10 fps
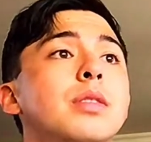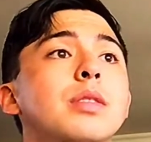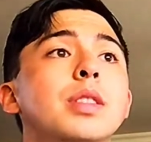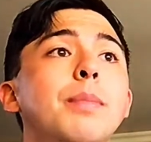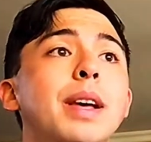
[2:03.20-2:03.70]

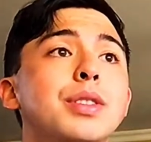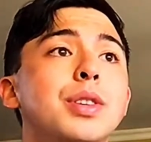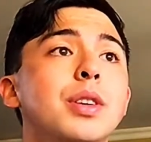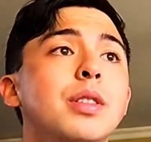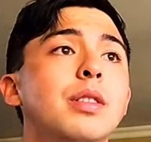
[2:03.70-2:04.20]

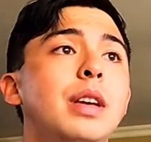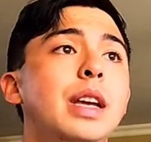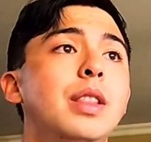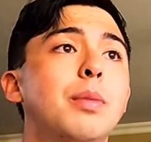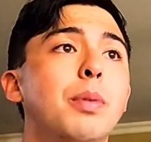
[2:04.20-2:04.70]
semester
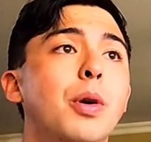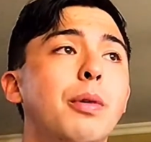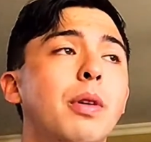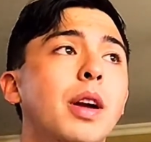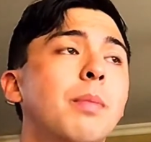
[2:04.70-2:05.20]
in the
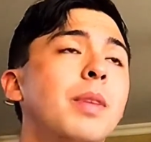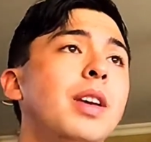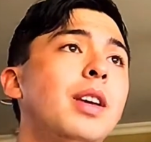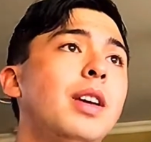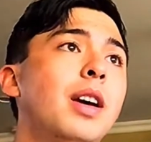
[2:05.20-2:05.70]
program
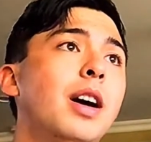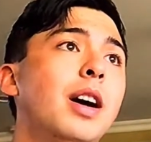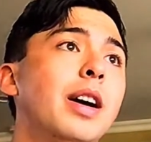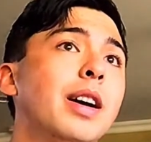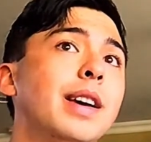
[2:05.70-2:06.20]

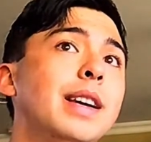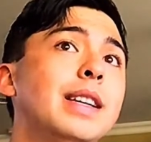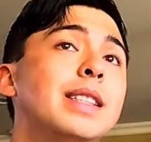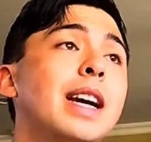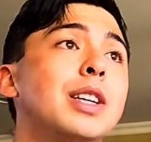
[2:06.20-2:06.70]

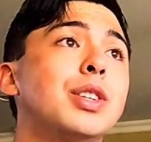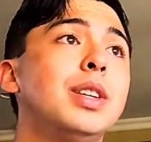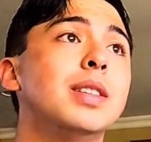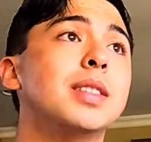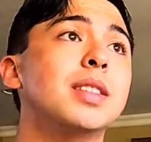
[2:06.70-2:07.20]
is actually
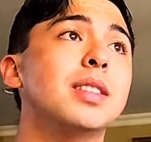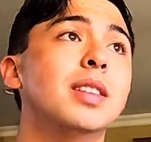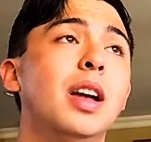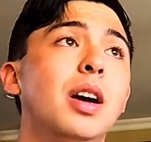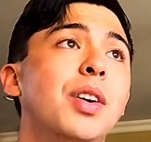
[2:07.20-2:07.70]

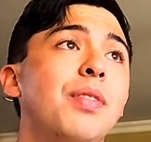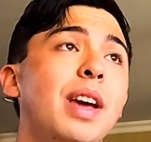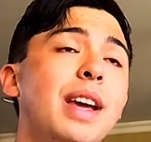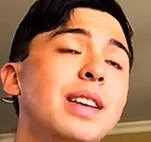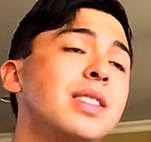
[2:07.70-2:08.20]
consistent of
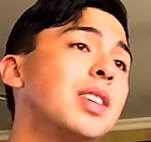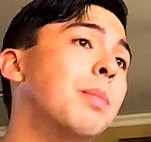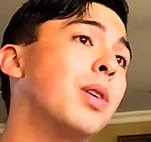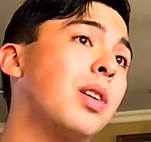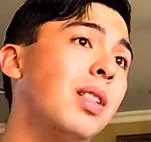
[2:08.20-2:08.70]
a
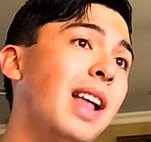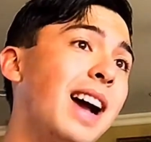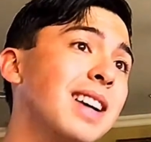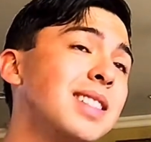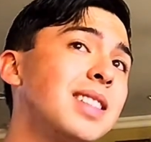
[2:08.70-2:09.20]
summer
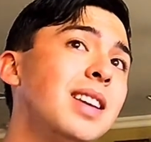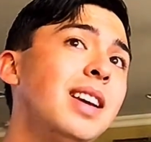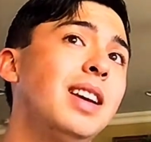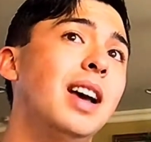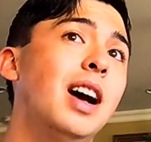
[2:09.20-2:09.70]
class.
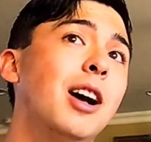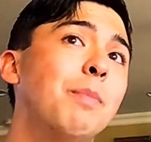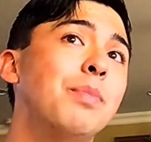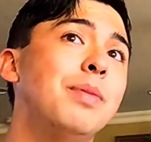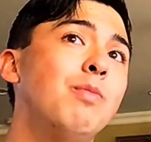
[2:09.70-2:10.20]

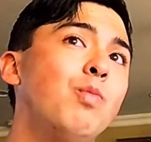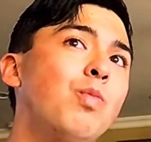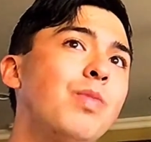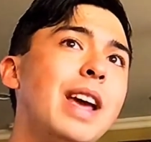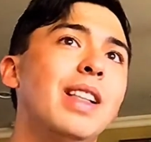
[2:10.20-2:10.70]

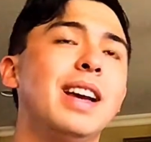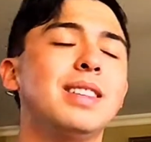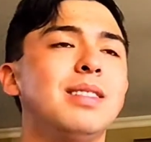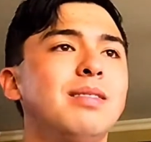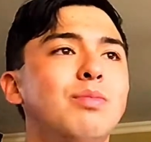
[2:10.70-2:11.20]
We
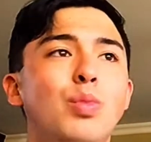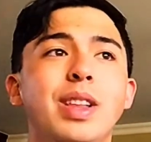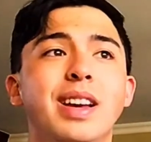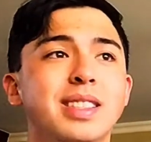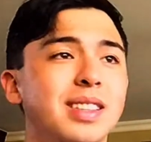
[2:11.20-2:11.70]

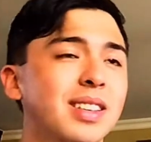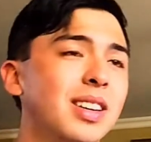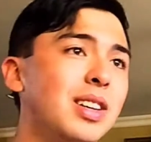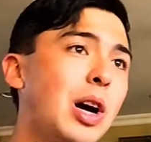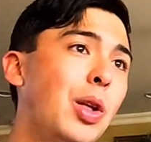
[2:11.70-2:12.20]
like
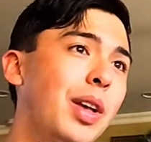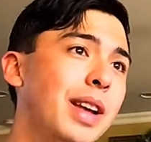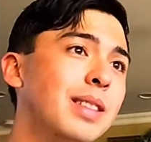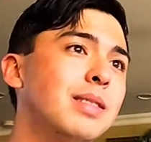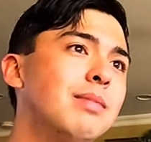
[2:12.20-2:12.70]
to call
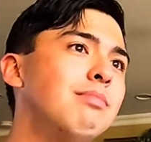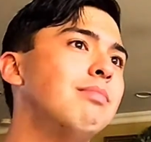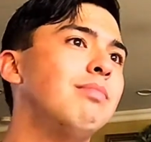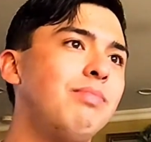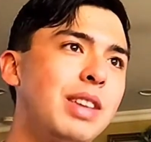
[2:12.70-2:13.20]
it
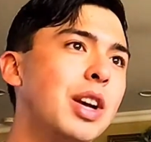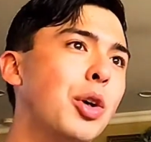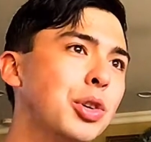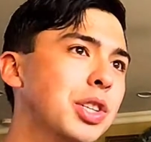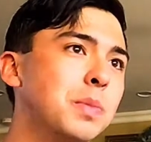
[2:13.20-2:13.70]

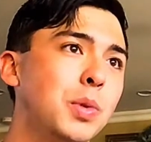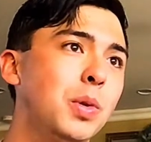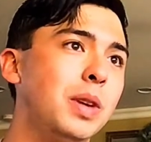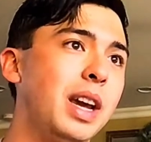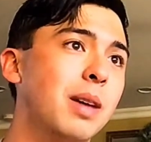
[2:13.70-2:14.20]
Ecologist
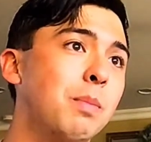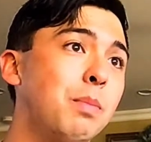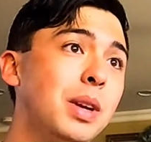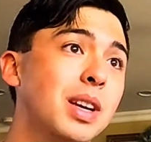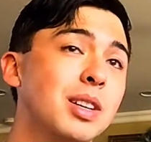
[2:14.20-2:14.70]
Boot Camp,
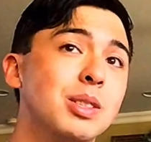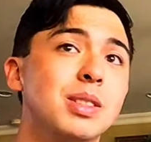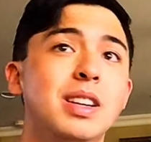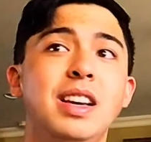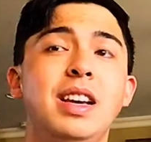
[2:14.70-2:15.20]
because
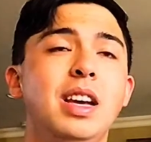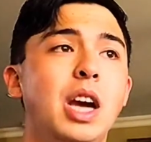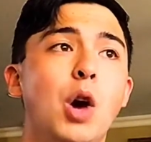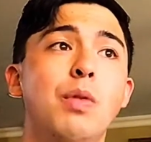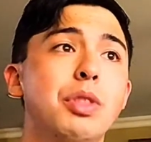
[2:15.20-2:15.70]

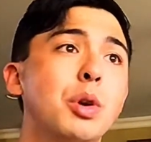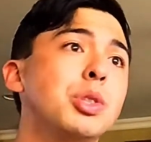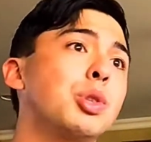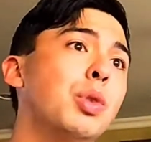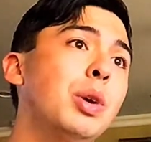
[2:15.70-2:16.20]
over those
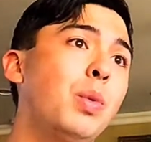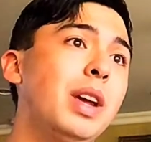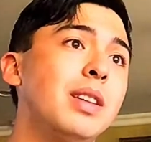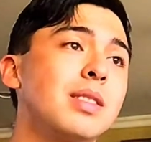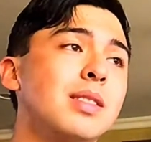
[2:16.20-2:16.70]
3
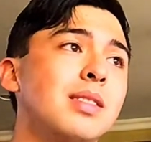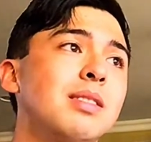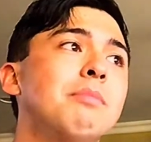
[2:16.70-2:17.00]
weeks,